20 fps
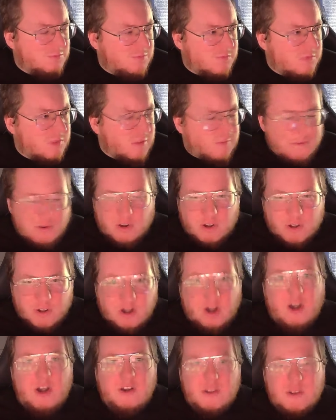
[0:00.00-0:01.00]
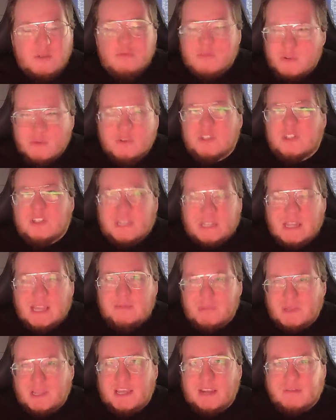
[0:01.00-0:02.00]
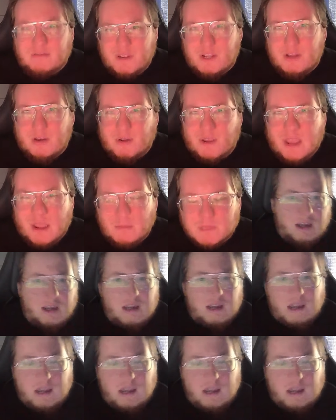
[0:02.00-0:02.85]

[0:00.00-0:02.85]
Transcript: If you're a nerd, you usually like playing video games.